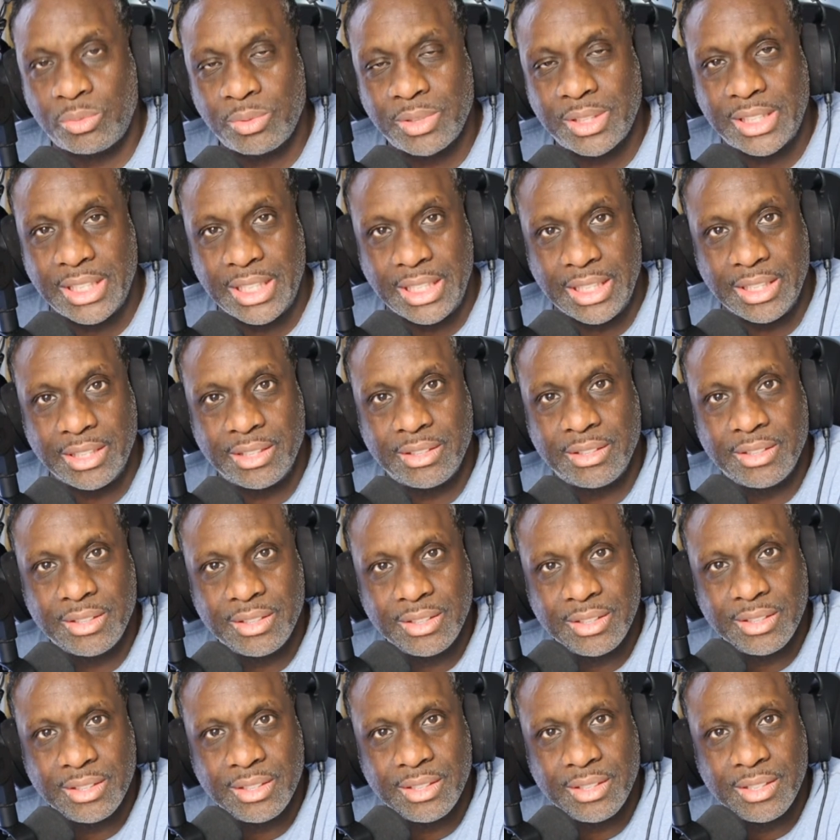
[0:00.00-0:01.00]
else was there.
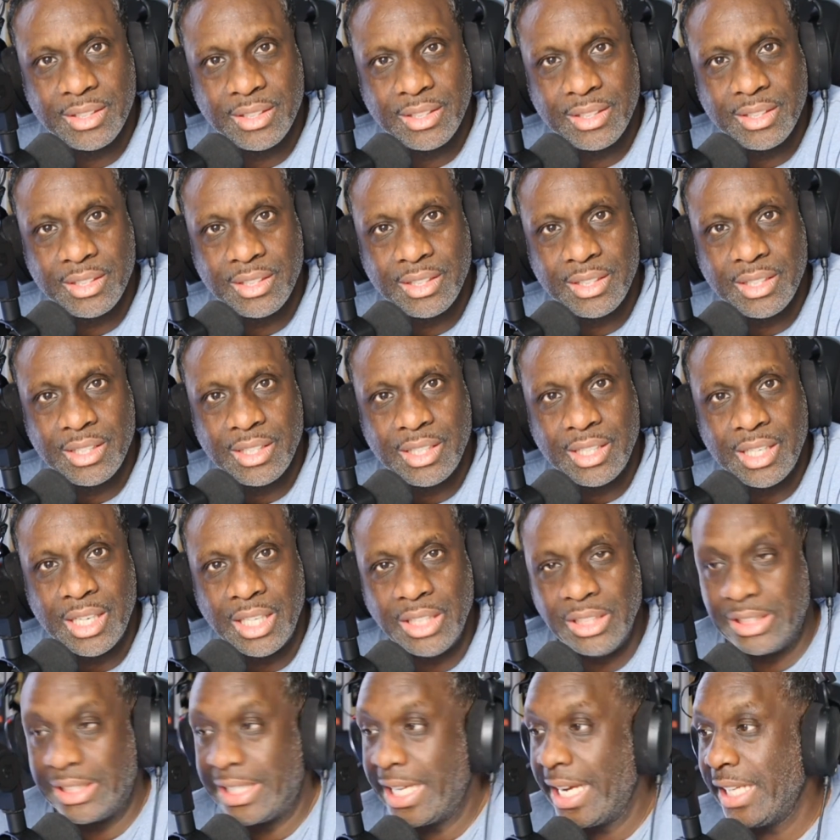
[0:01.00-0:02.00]

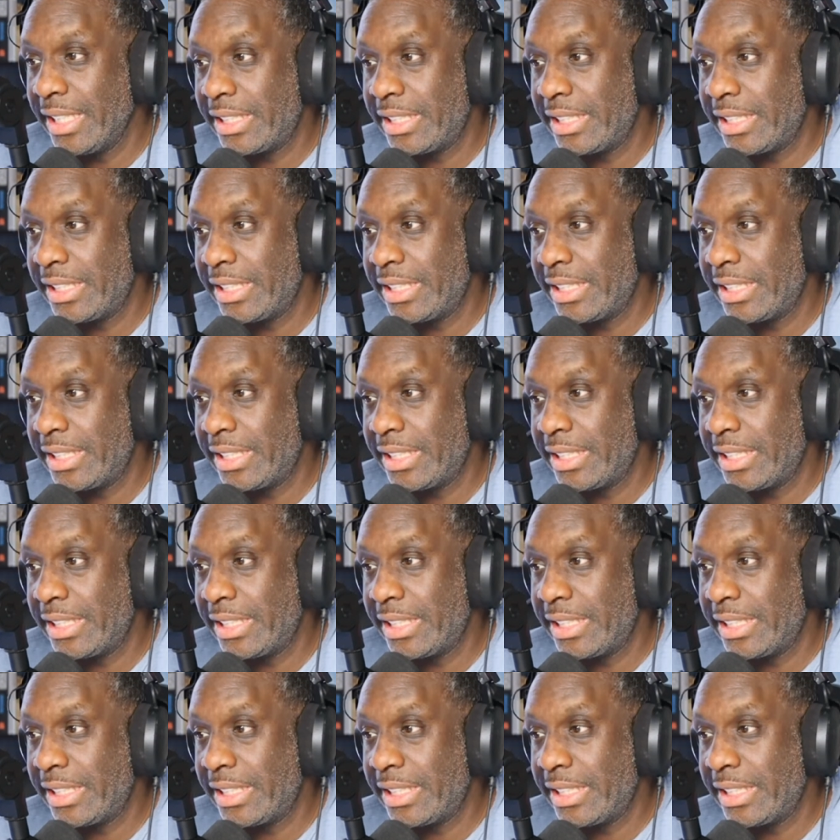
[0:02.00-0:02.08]
You